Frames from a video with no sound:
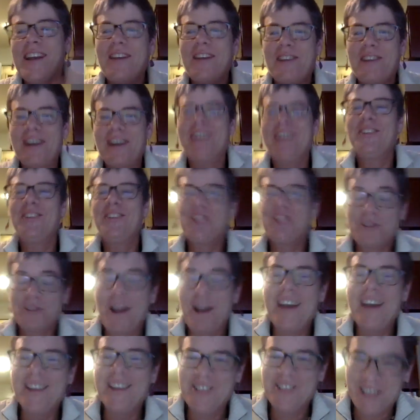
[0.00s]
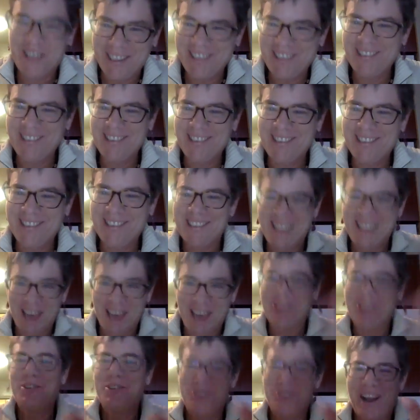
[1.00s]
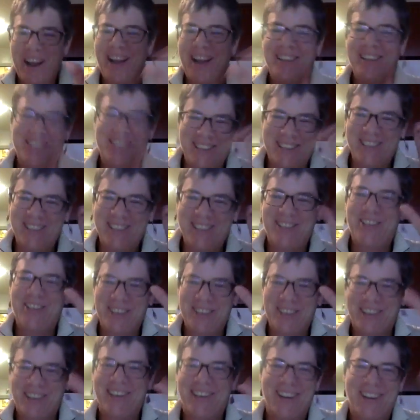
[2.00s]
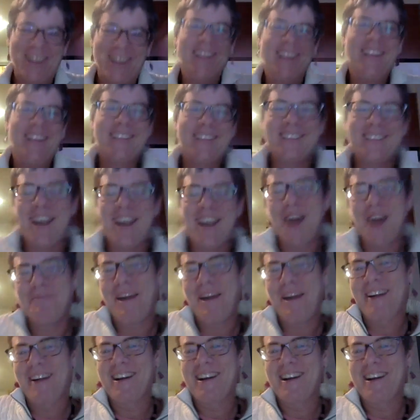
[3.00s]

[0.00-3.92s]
of a strategy to tell you guys to turn sound back